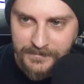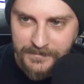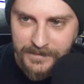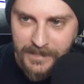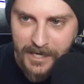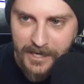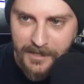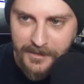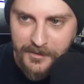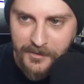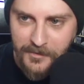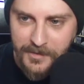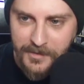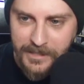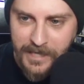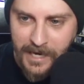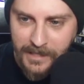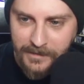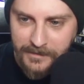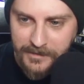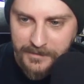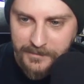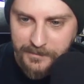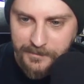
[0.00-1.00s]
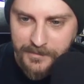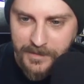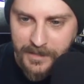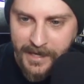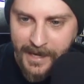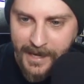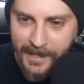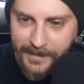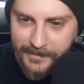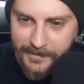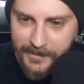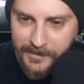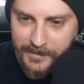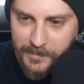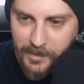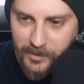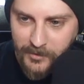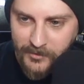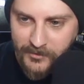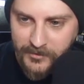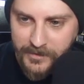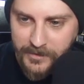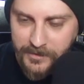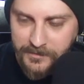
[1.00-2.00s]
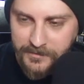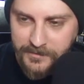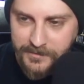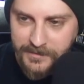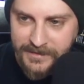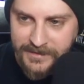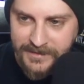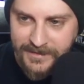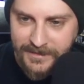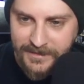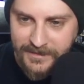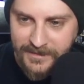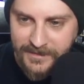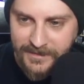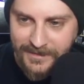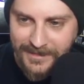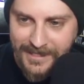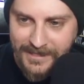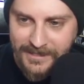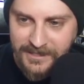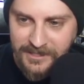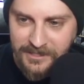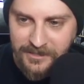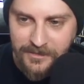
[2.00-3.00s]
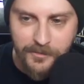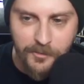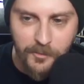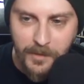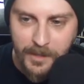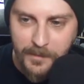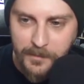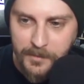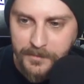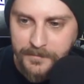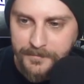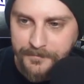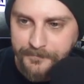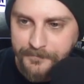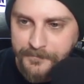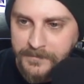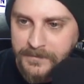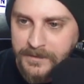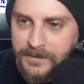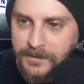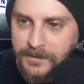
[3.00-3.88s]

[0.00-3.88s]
Yeah, no, the Khalid Bulg is a celestial weapon.